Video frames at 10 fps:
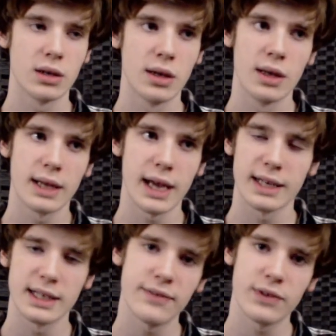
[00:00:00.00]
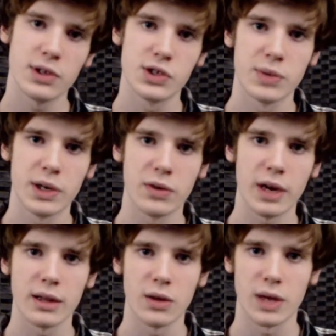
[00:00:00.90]
kind of difficult to
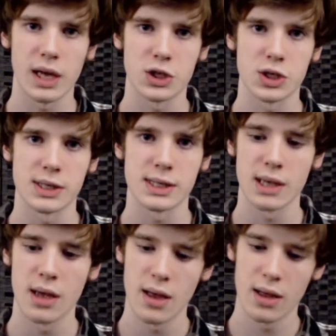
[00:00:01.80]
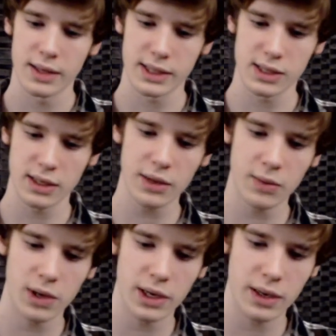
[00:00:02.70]
recreate locations. Like, so the other
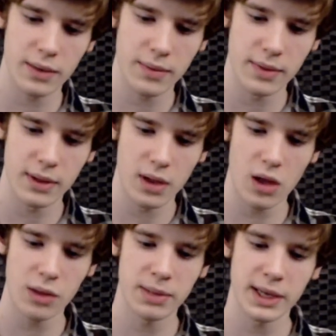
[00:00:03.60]
one, all the players